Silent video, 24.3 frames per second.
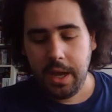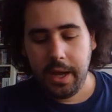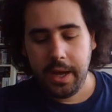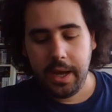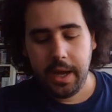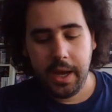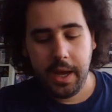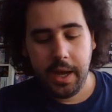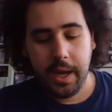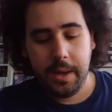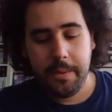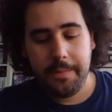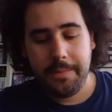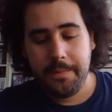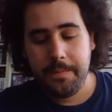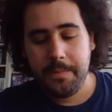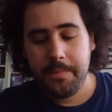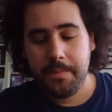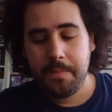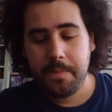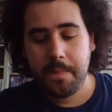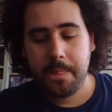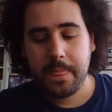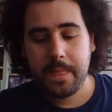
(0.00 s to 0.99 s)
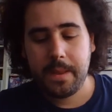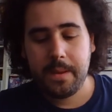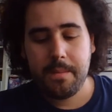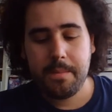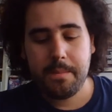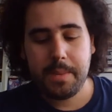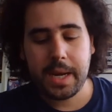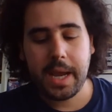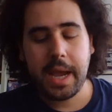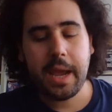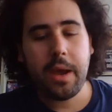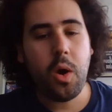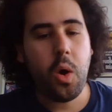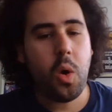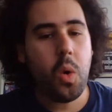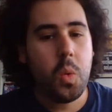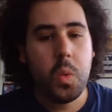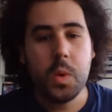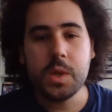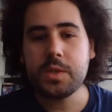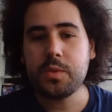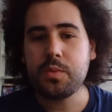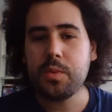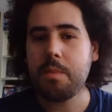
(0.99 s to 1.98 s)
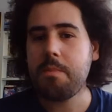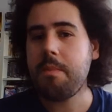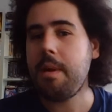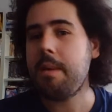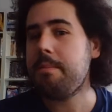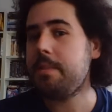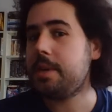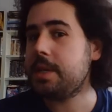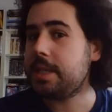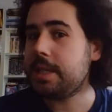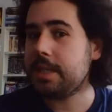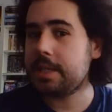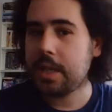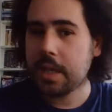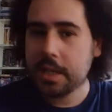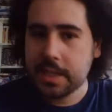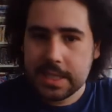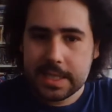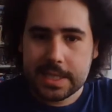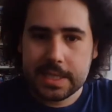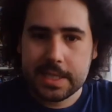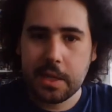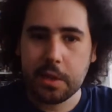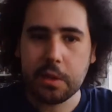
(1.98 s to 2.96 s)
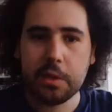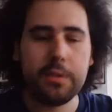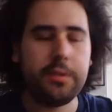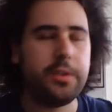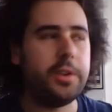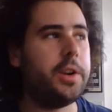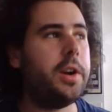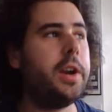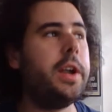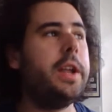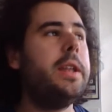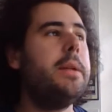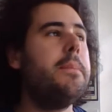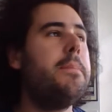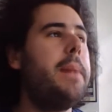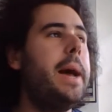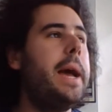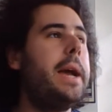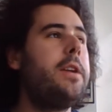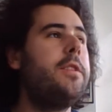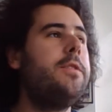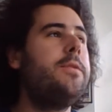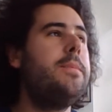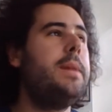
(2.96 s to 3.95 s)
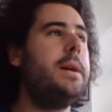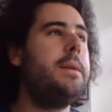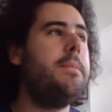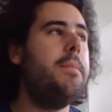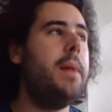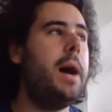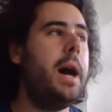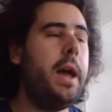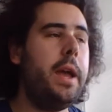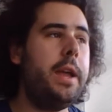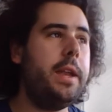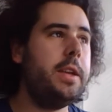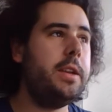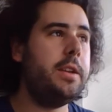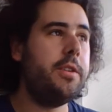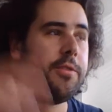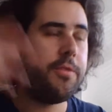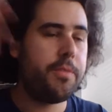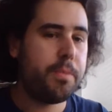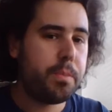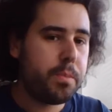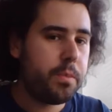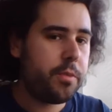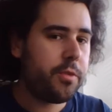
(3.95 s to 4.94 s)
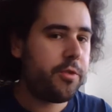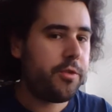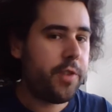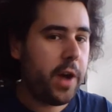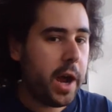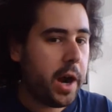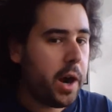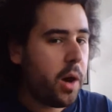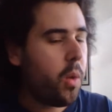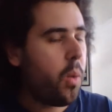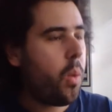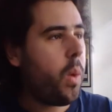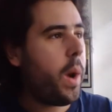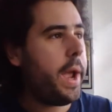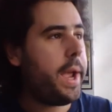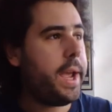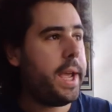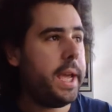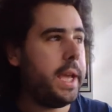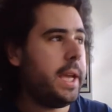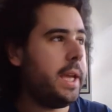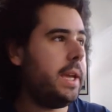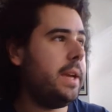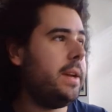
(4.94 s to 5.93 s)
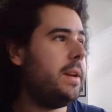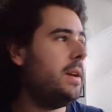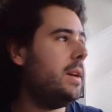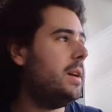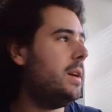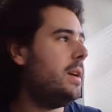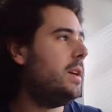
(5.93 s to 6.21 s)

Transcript: But I always remember this Silver in the back of my mind, in the far away